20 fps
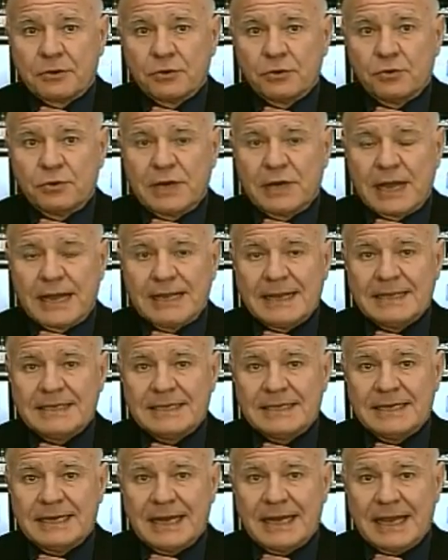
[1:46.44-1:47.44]
to
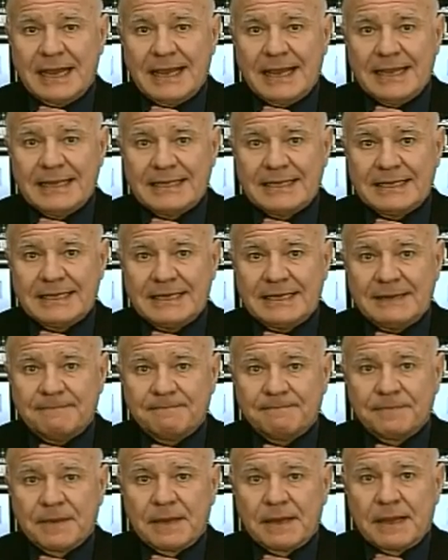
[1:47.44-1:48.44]
1980.
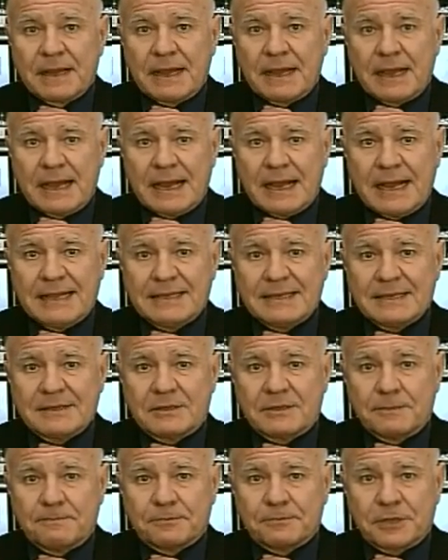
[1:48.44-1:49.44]
And
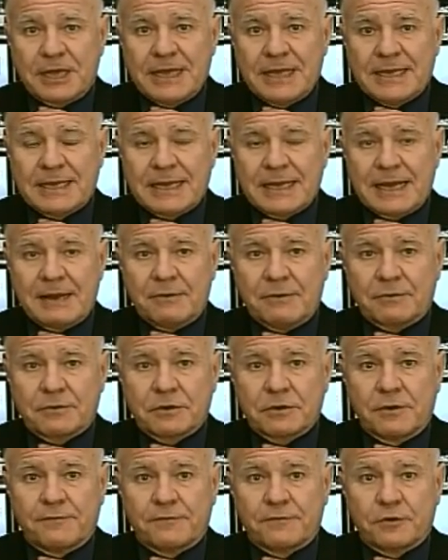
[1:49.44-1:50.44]
the
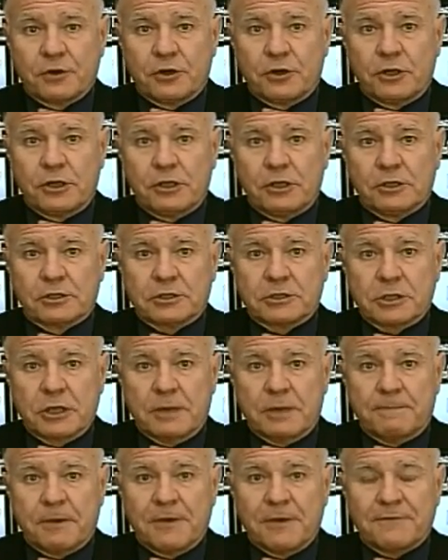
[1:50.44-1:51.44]
breakout of gold
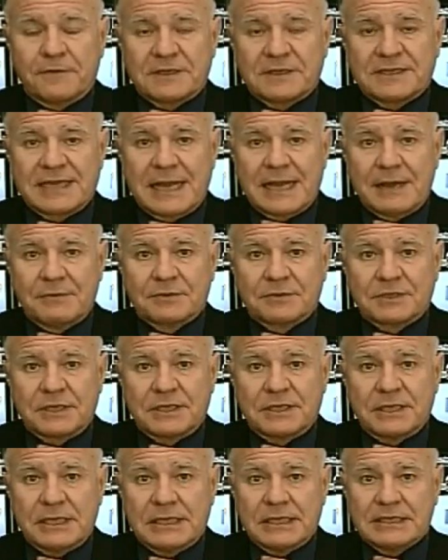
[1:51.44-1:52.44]
above
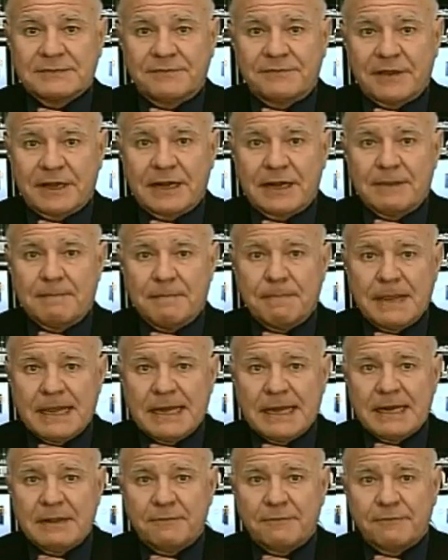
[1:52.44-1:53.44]
1,000 is very
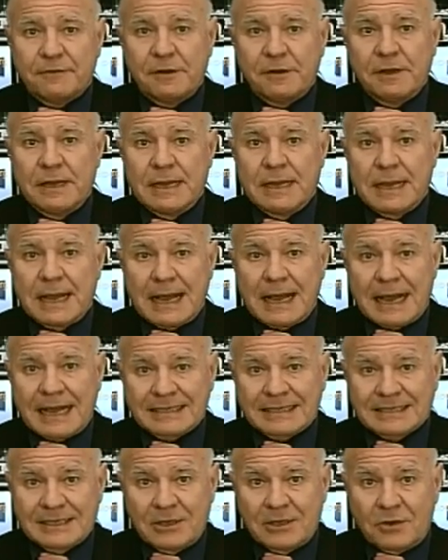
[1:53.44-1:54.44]
meaningful
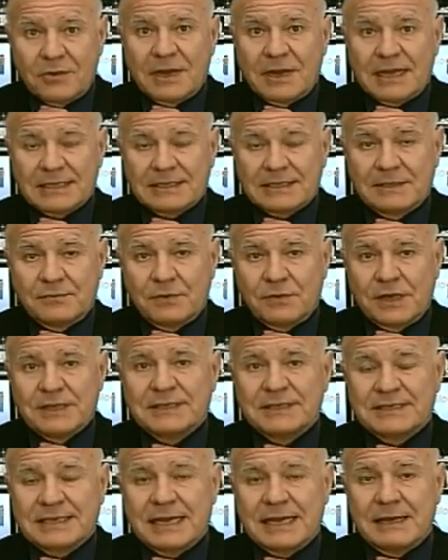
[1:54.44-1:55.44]
as long as the
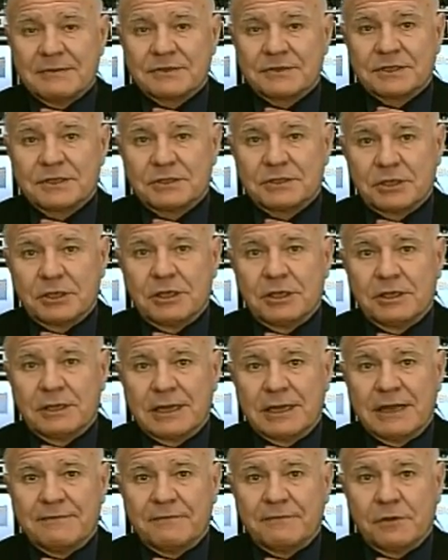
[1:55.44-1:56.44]

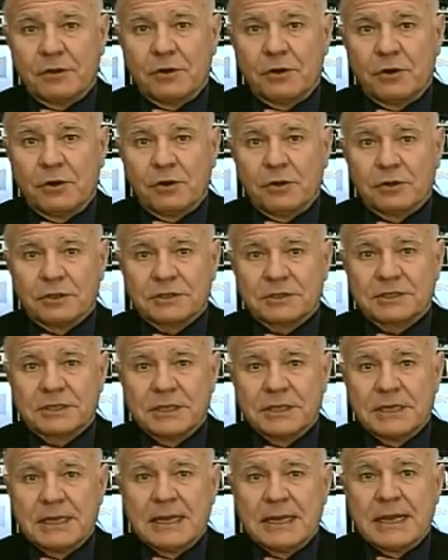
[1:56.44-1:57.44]
$1,000 level holds.